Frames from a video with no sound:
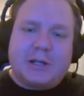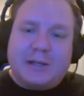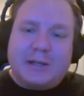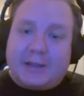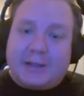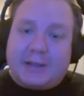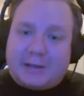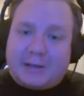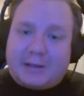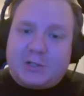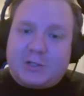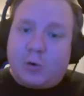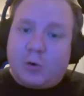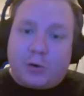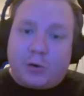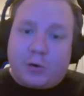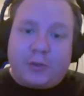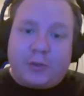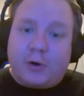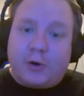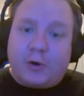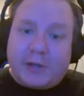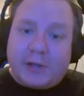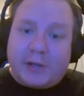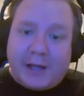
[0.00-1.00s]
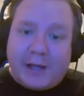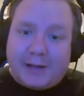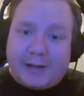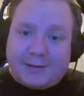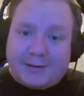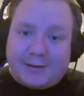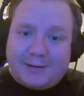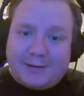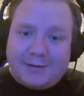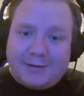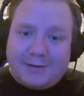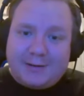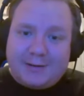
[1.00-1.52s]
to score
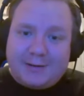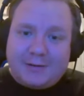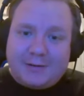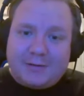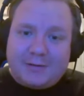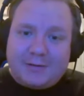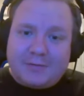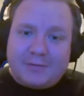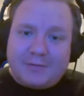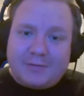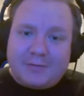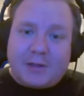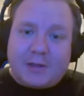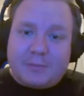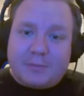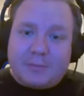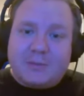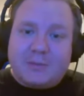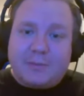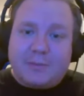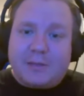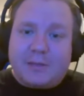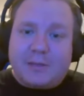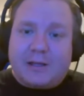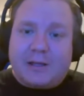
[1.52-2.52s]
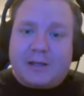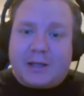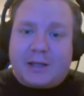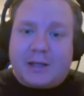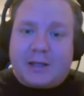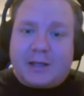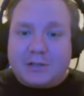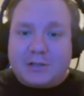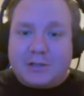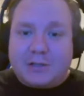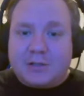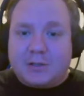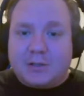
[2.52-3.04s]
38 for them to be in
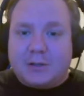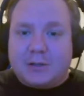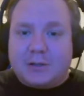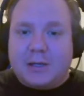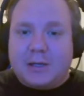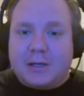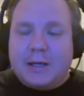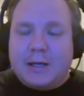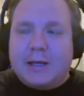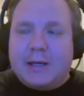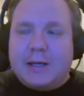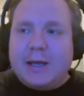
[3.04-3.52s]
that position.